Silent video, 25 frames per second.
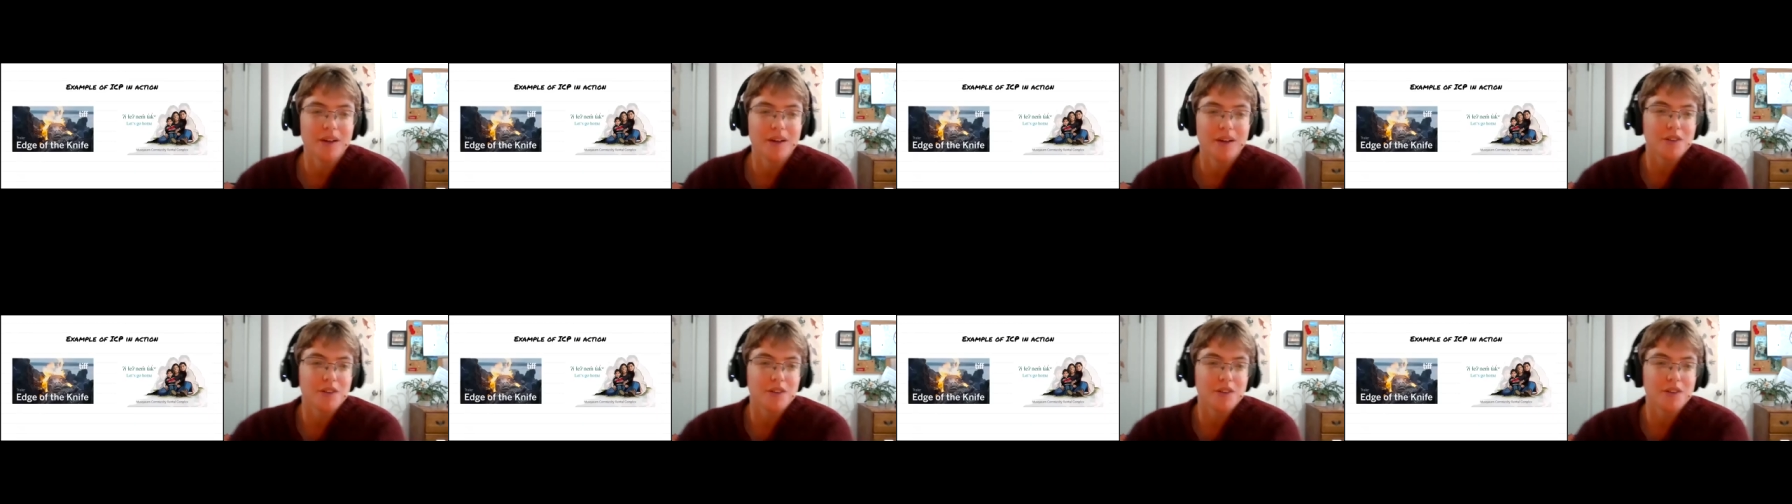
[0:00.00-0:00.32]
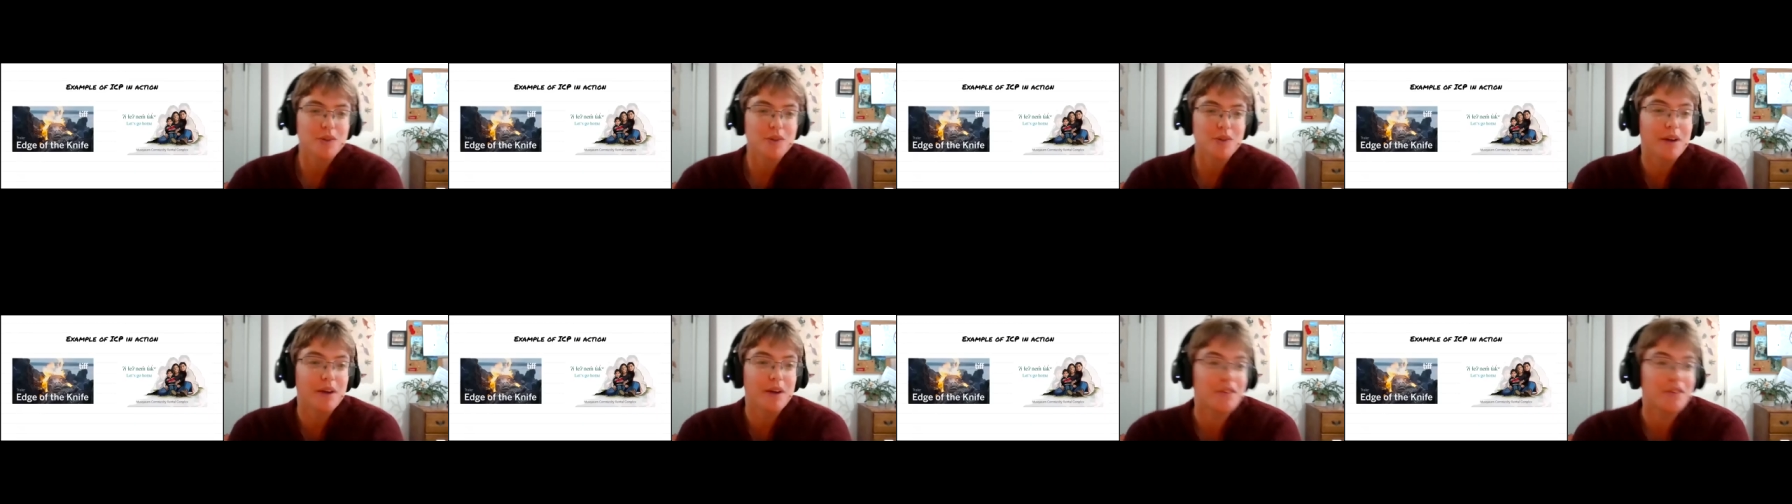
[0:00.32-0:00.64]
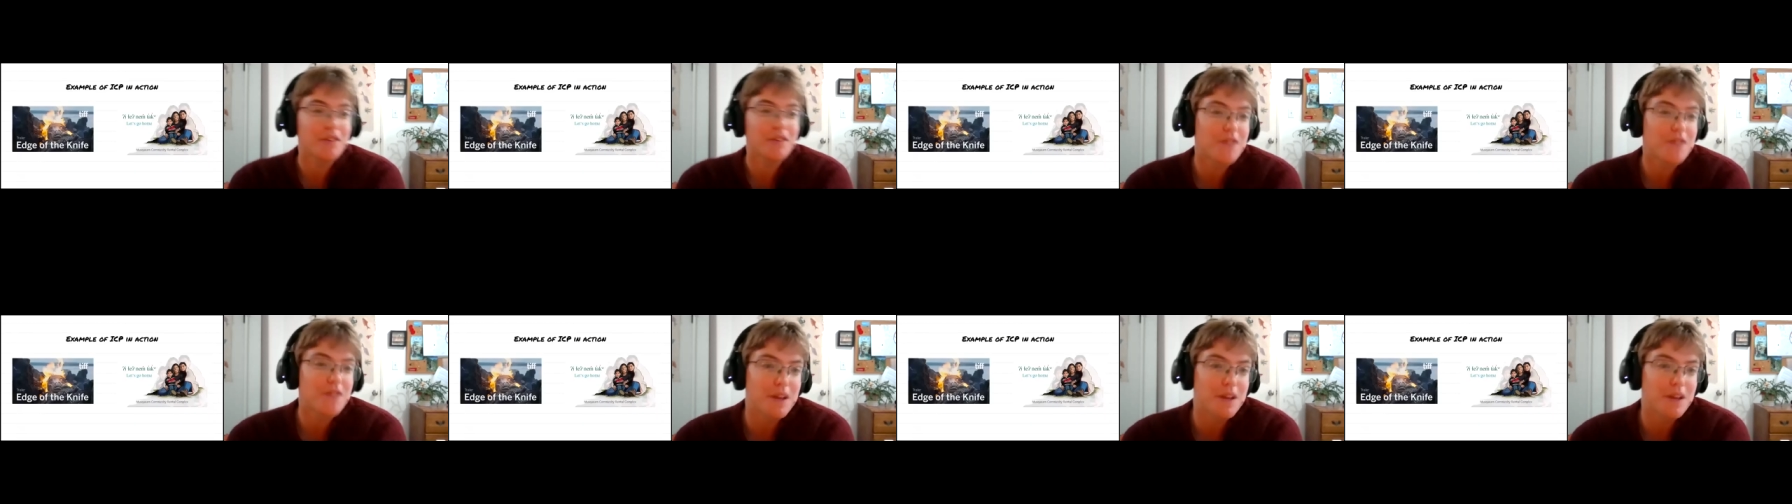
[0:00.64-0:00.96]
So out
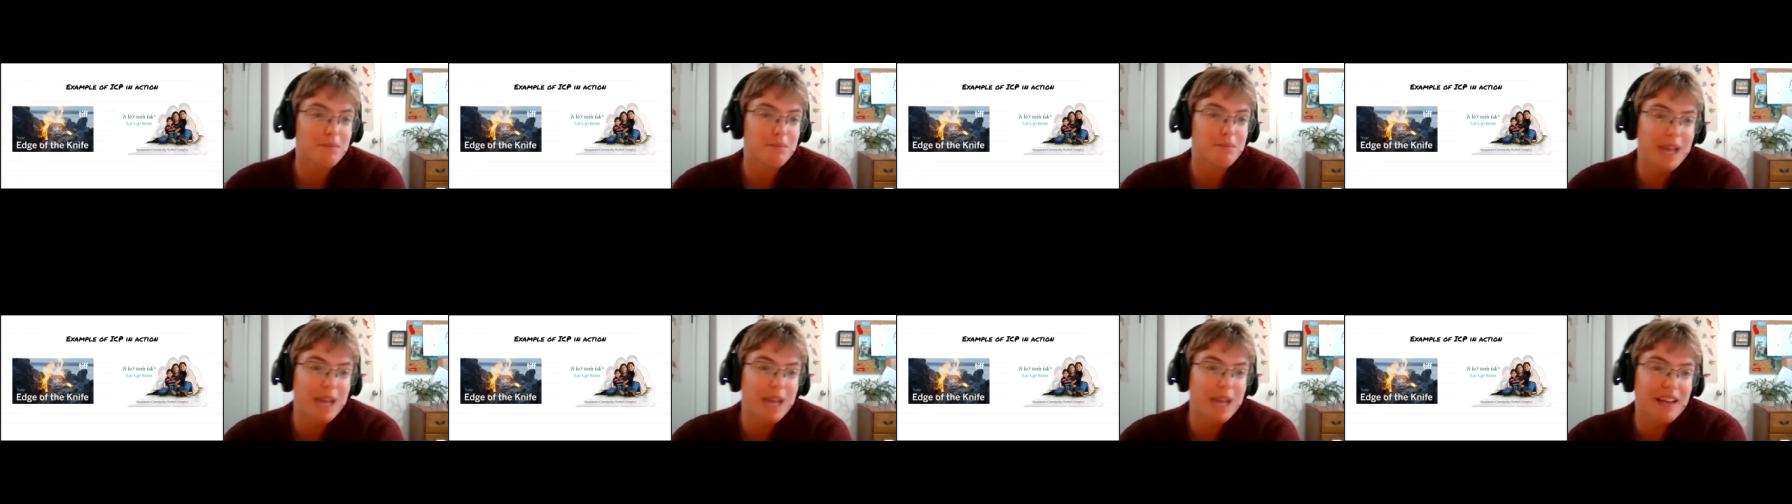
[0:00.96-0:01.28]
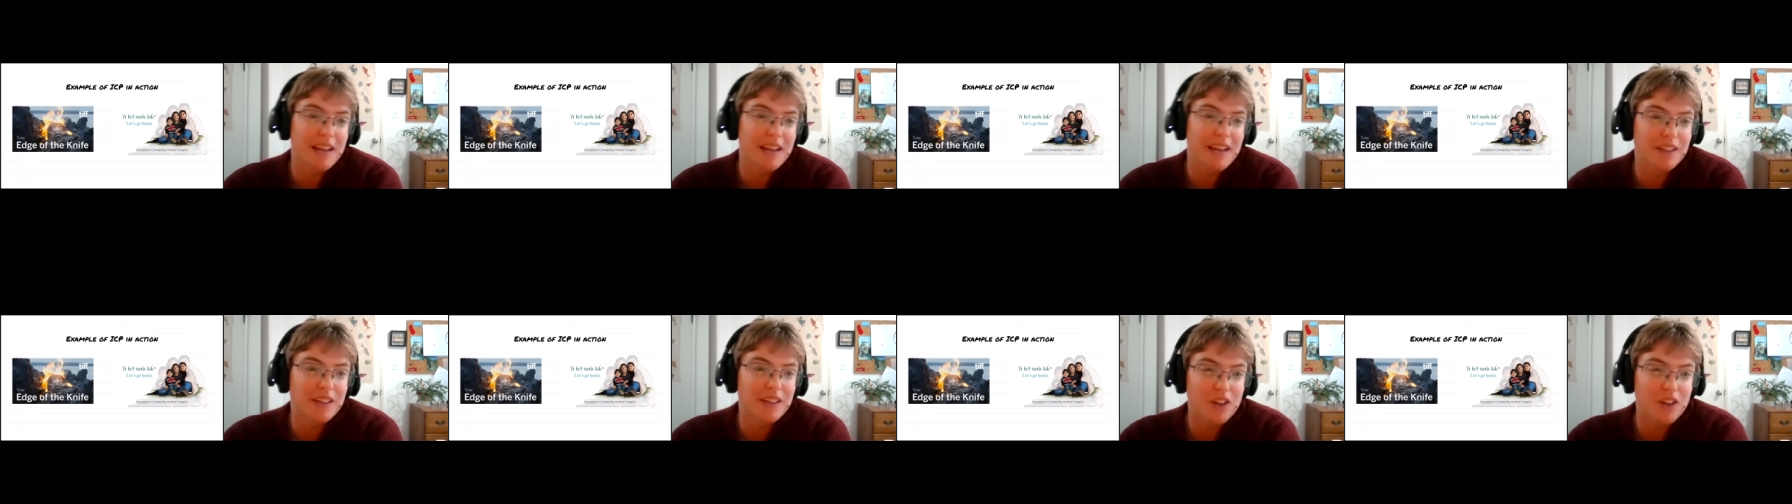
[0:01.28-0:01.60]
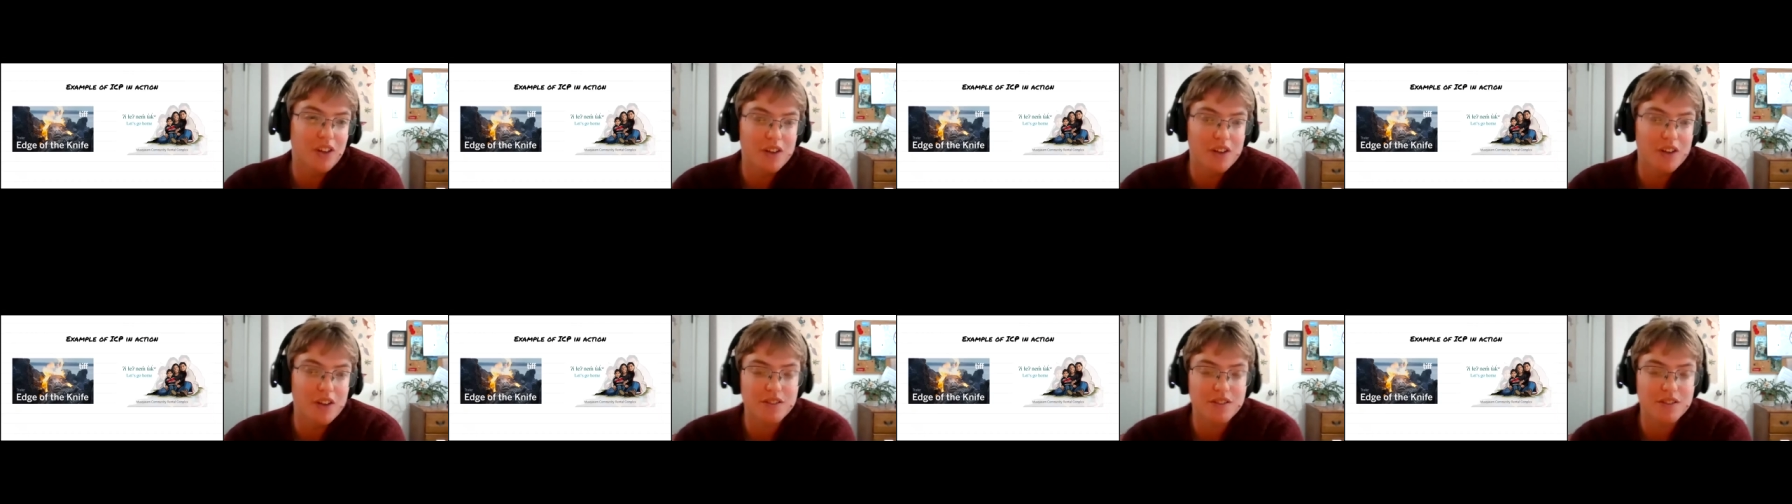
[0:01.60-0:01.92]
of the planning
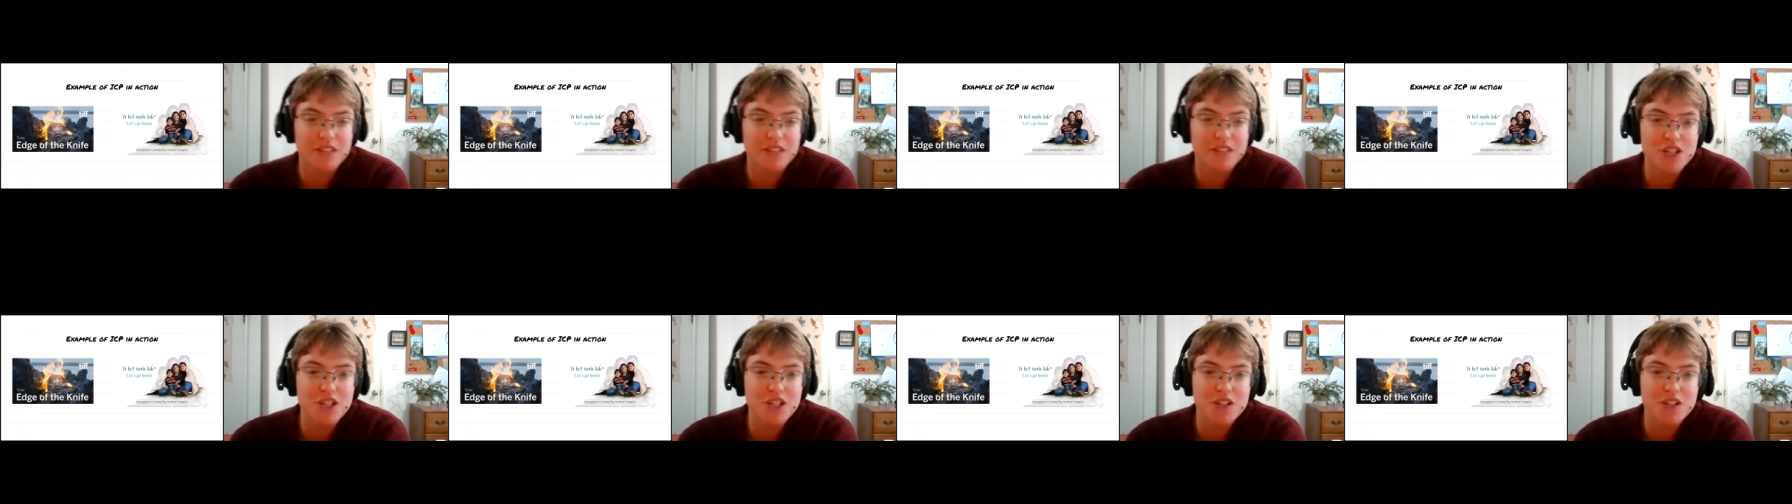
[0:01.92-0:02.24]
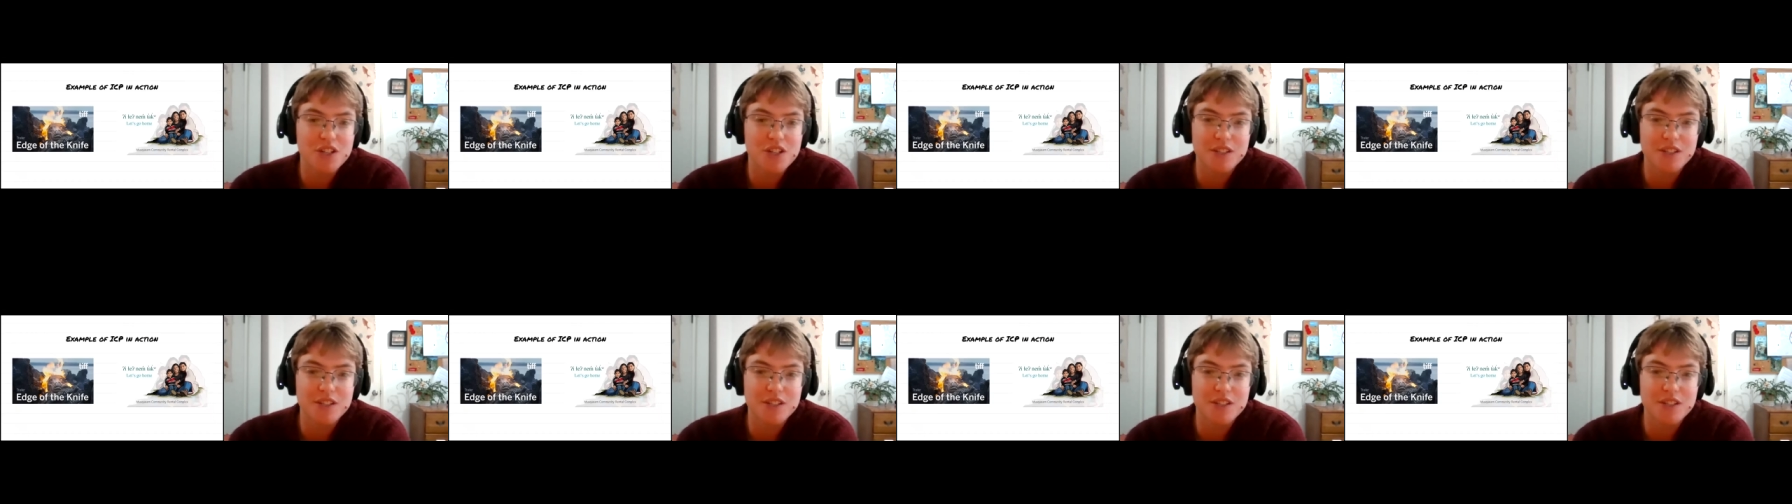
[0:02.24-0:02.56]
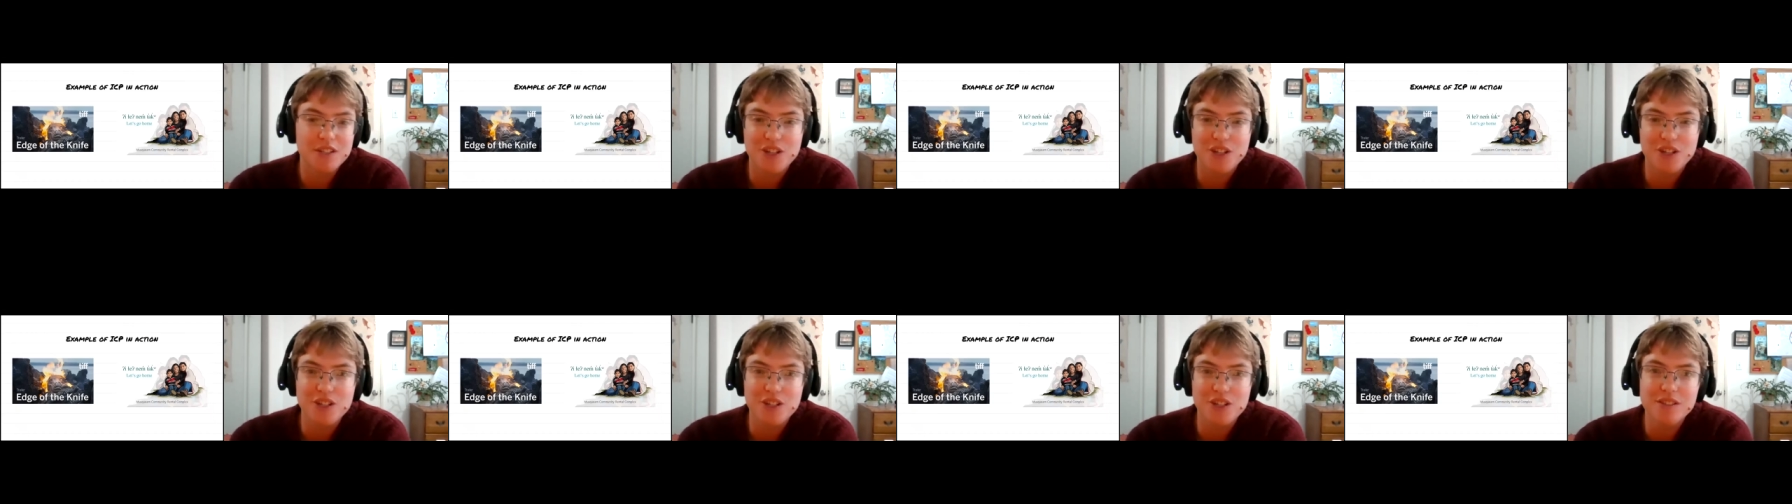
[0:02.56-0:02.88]
consultation
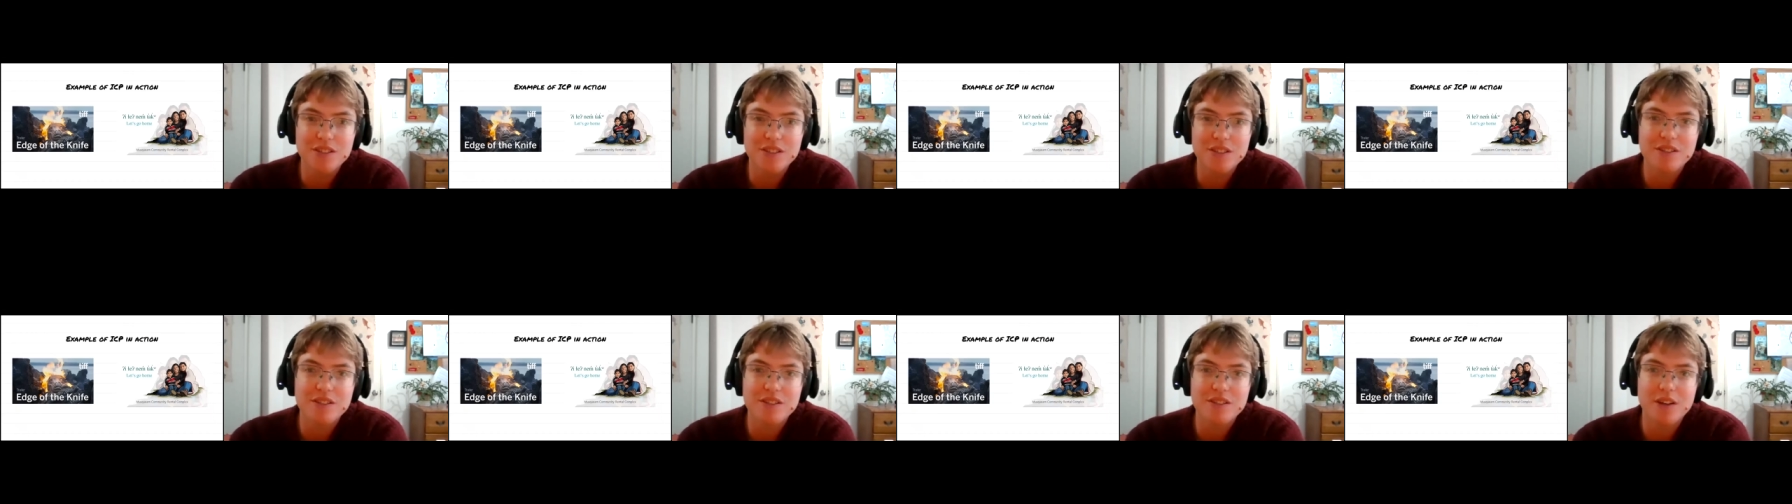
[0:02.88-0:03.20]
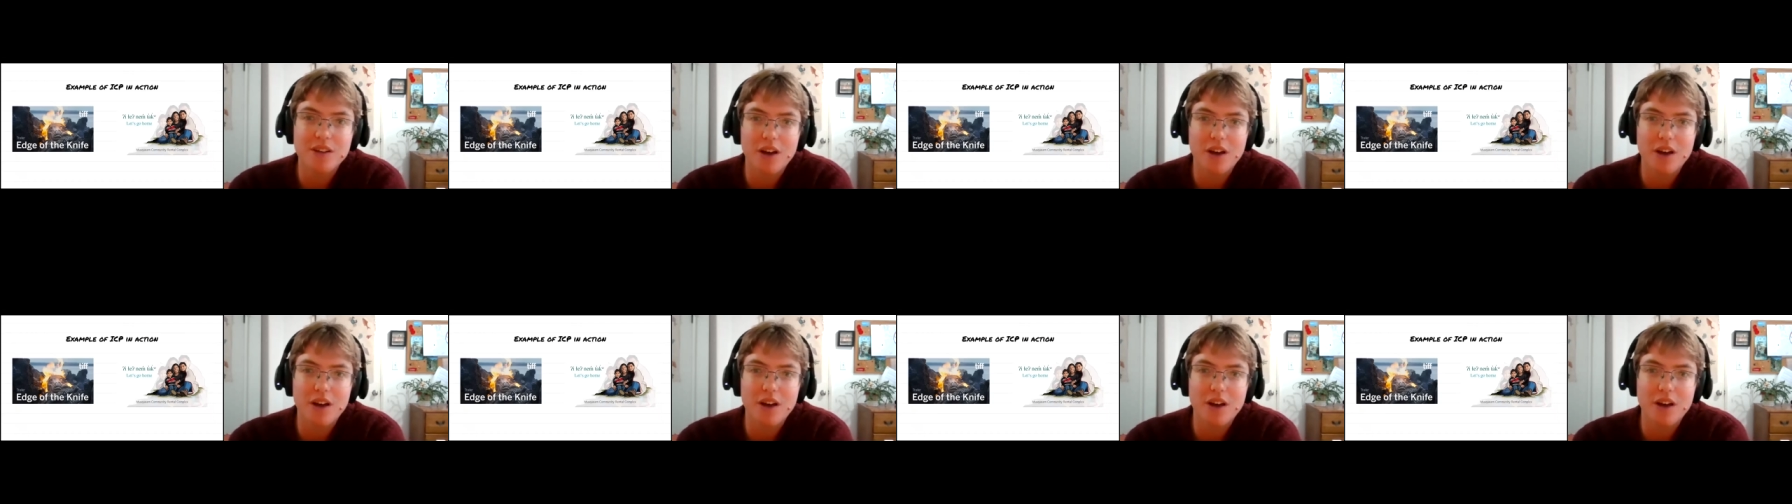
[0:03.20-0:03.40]
discussions,